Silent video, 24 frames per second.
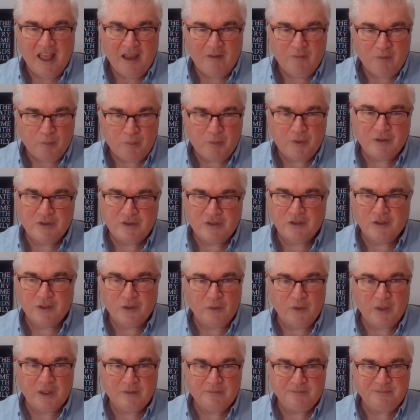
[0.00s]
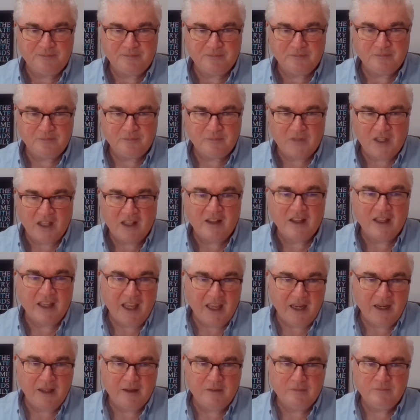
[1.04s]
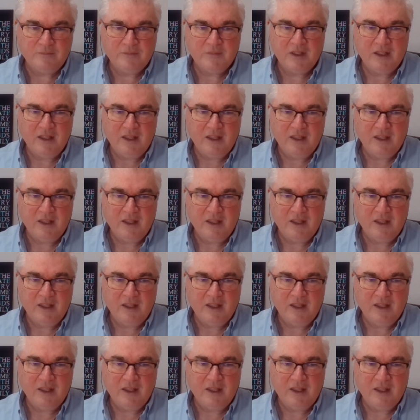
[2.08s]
have a person do it. Delegate it.